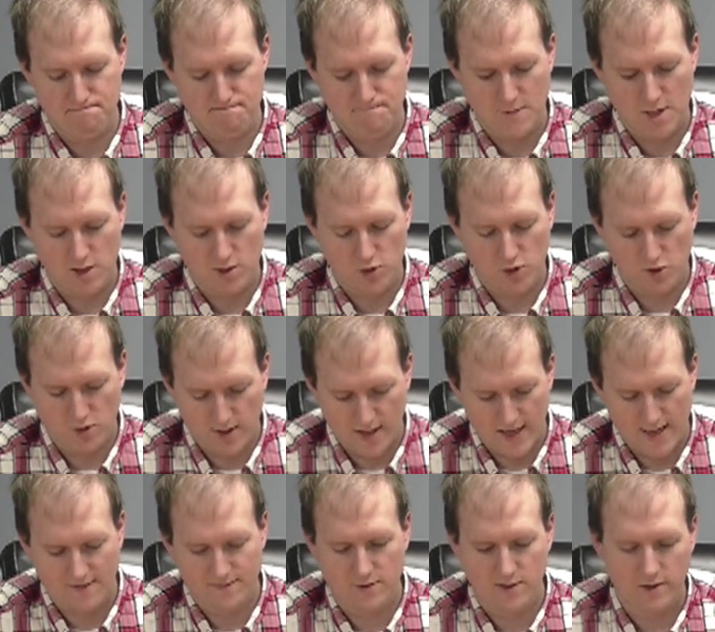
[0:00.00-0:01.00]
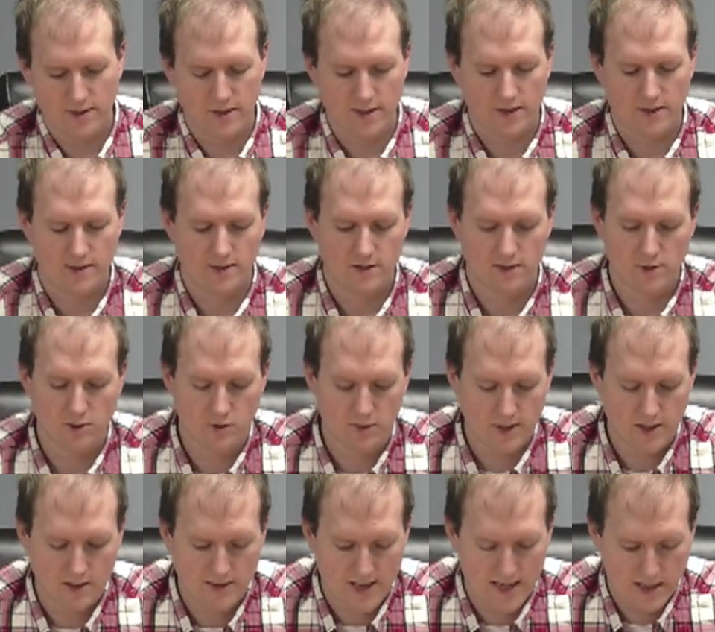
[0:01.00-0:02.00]
shortly after the New
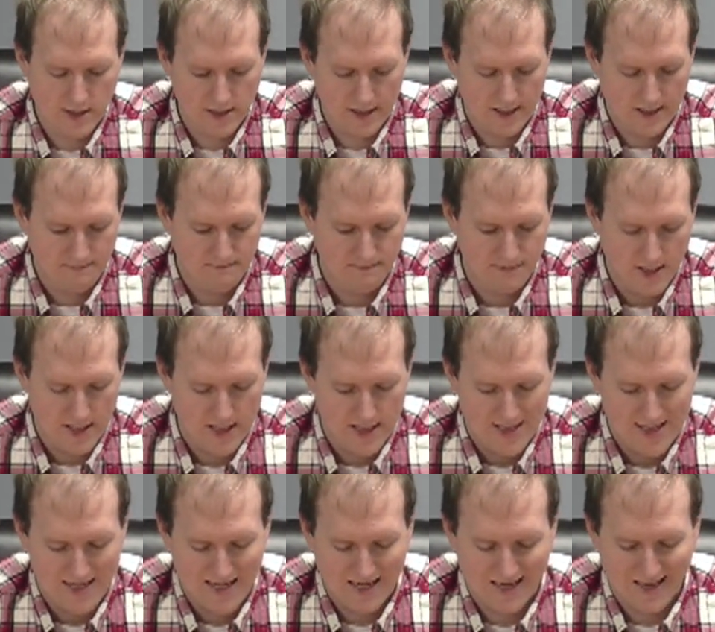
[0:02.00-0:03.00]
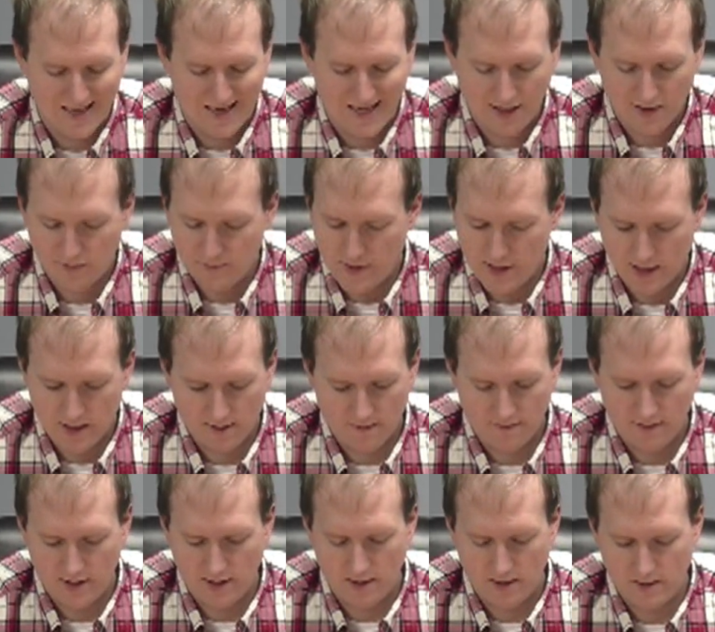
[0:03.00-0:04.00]
Year holiday. And the next meeting of
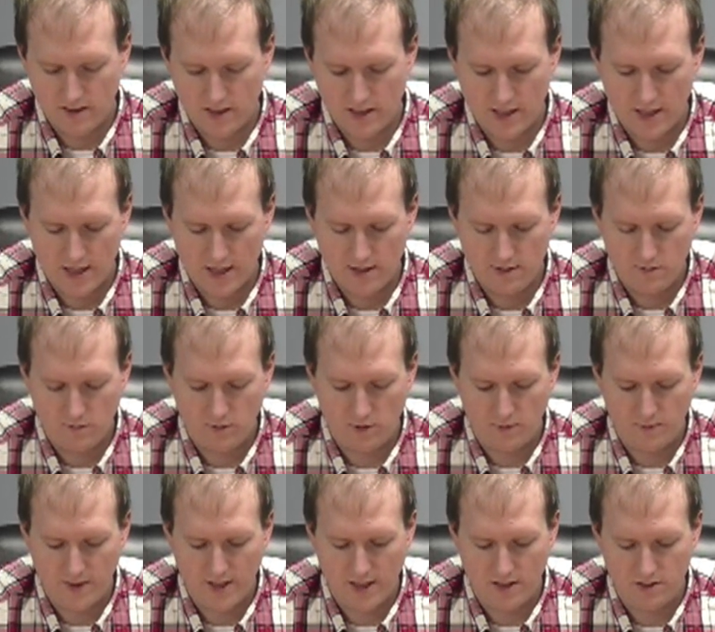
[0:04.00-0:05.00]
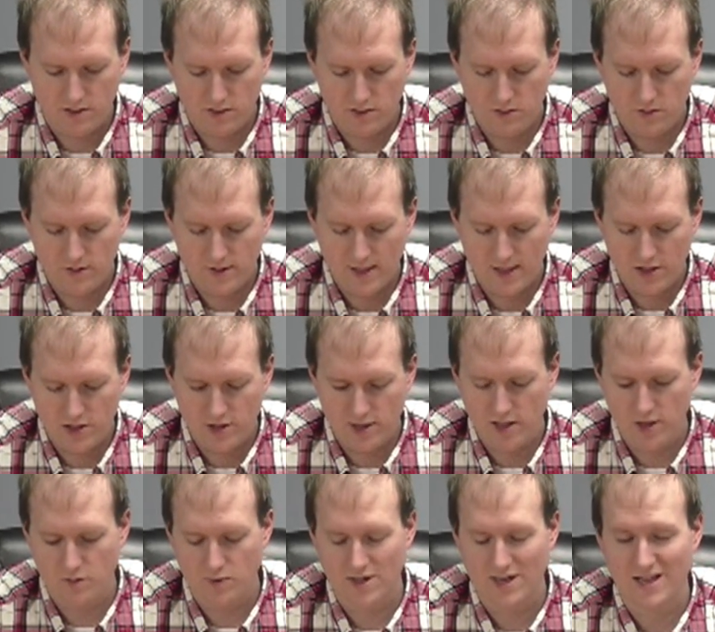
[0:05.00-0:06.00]
the RDA will be on Tuesday,
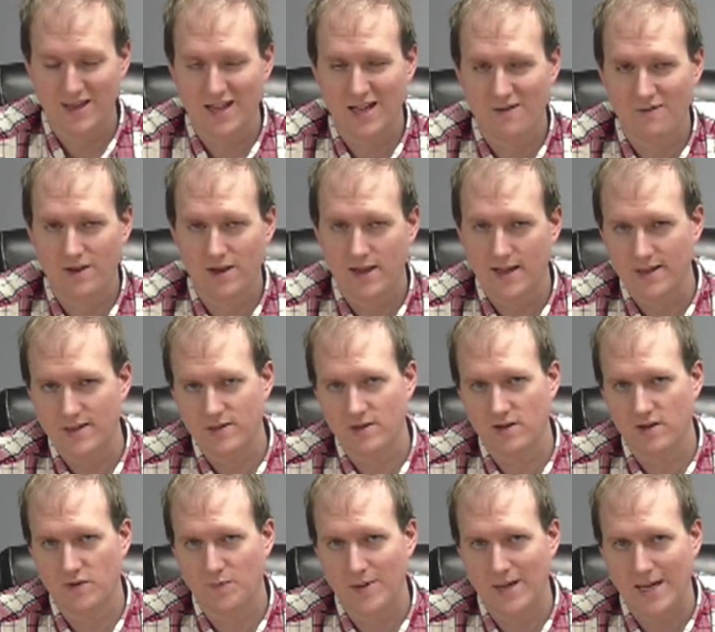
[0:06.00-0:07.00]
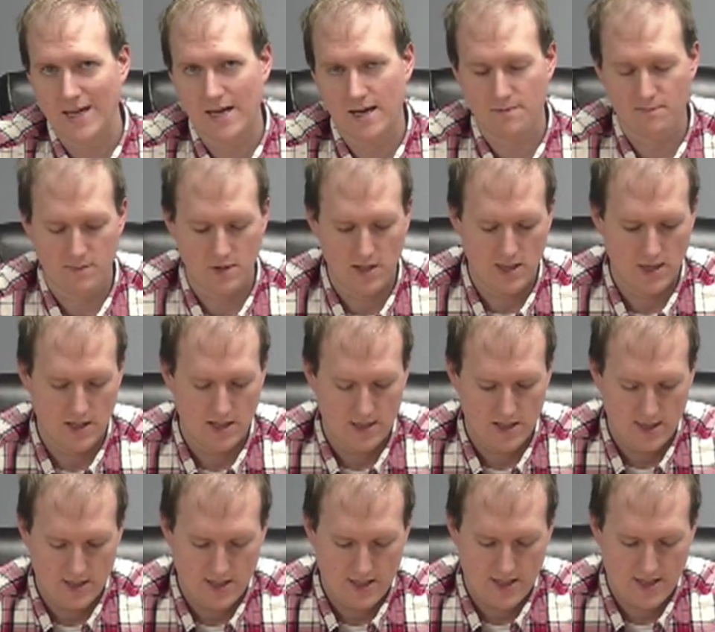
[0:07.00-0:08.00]
January 11th at 6 p.m.
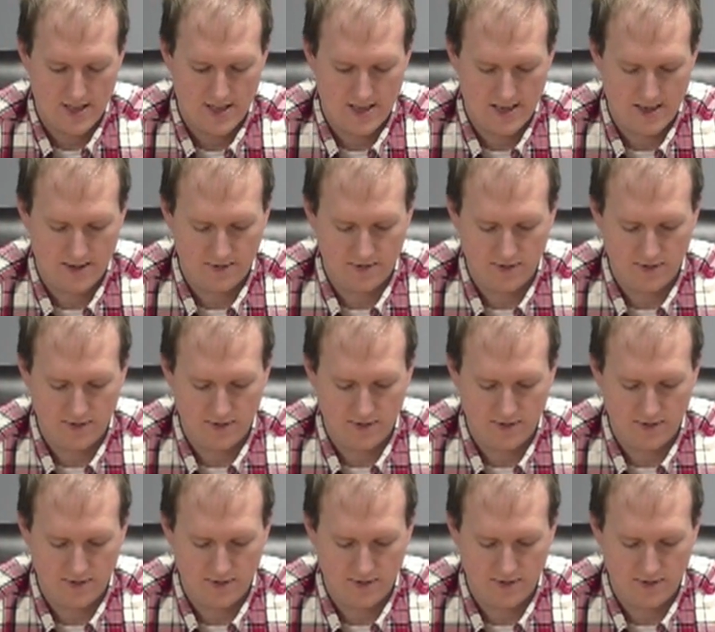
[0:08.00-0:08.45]
So